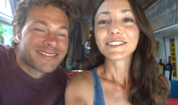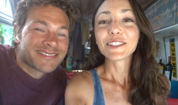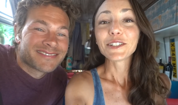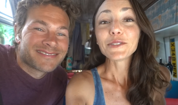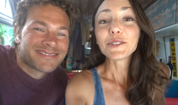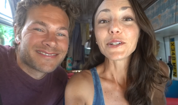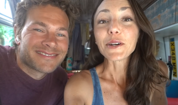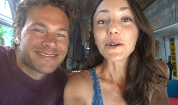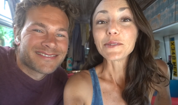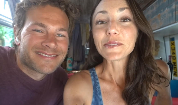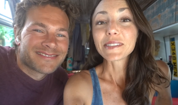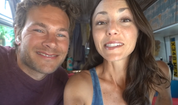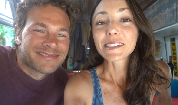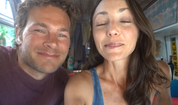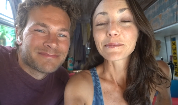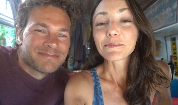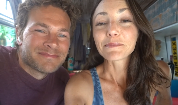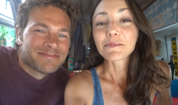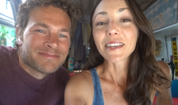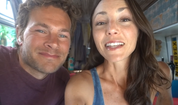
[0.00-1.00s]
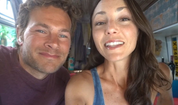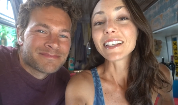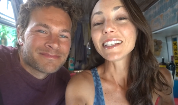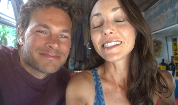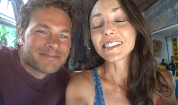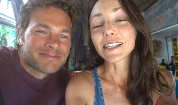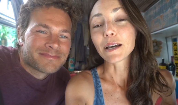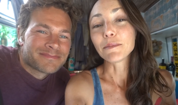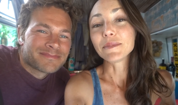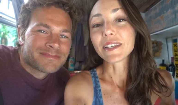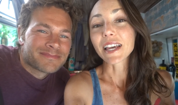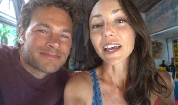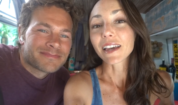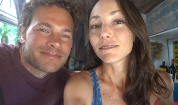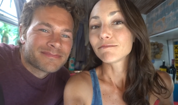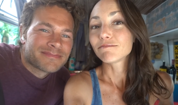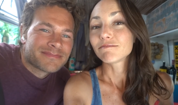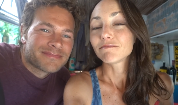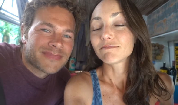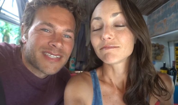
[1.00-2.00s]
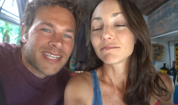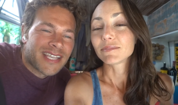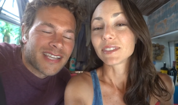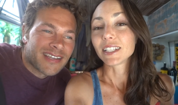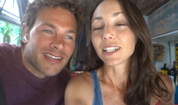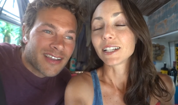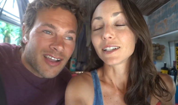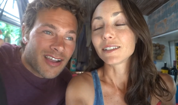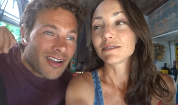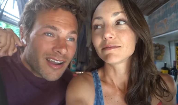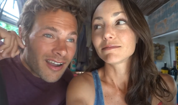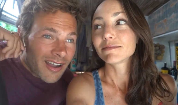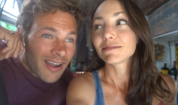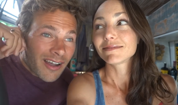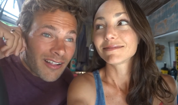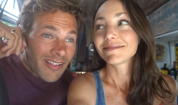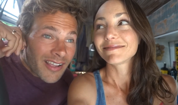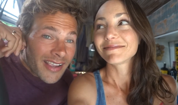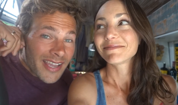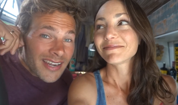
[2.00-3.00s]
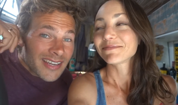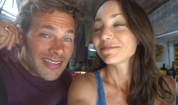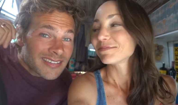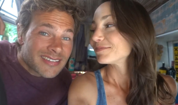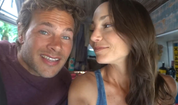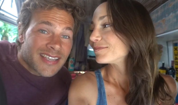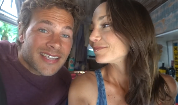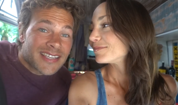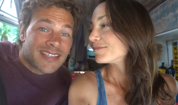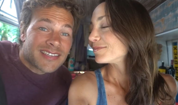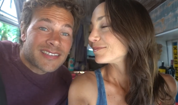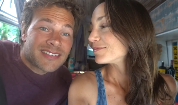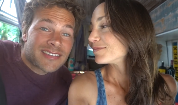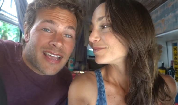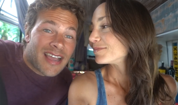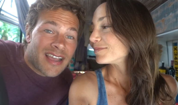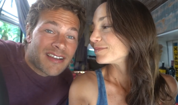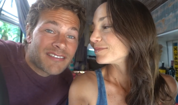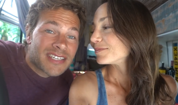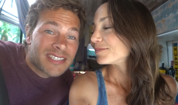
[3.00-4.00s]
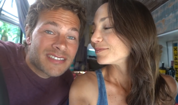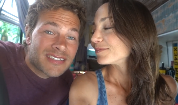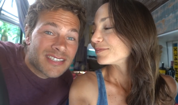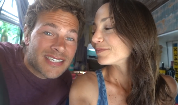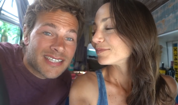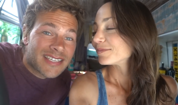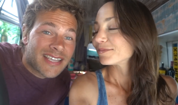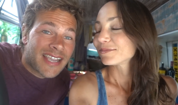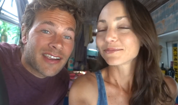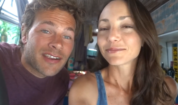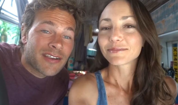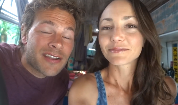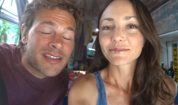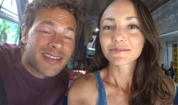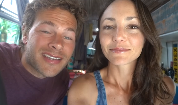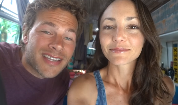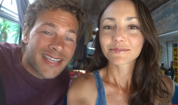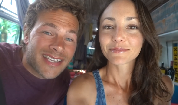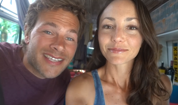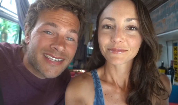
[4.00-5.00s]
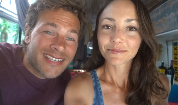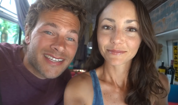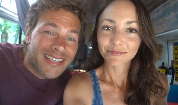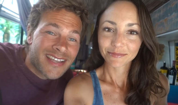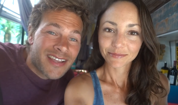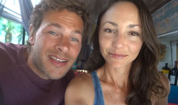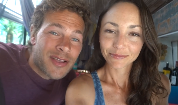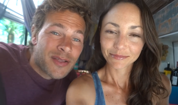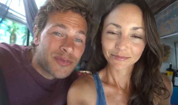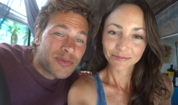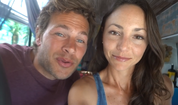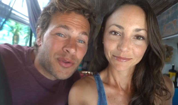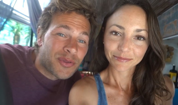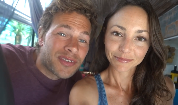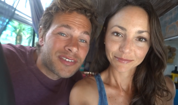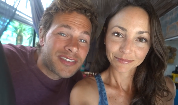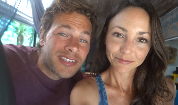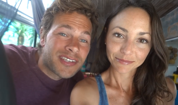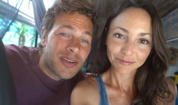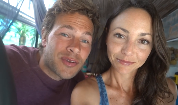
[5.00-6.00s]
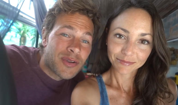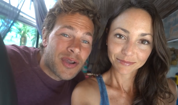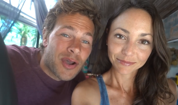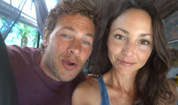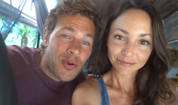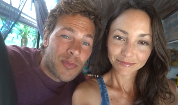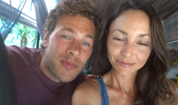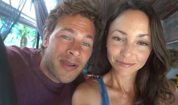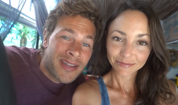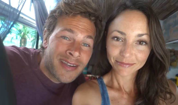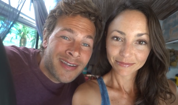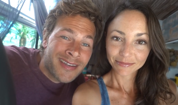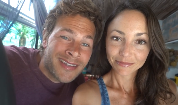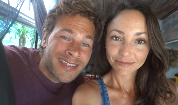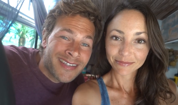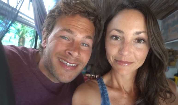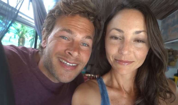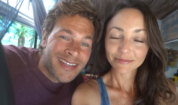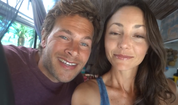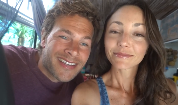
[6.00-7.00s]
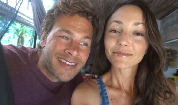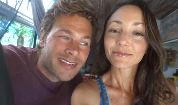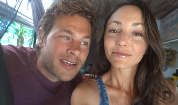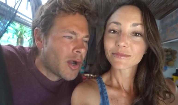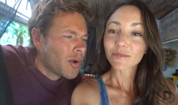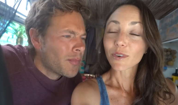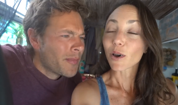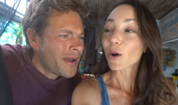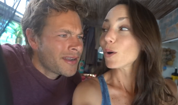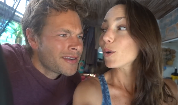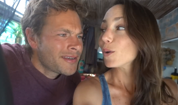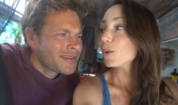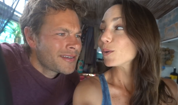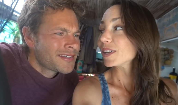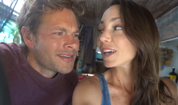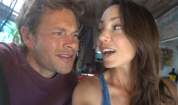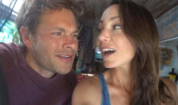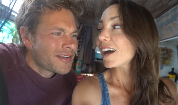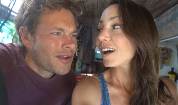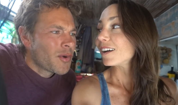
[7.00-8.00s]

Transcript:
Speaker 1: Who knows? At least someday,
Speaker 2: yeah. you know? All I gotta say is, obviously, Karen and Nate told us to go to Oman.
Speaker 1: Oman? Oh, yeah.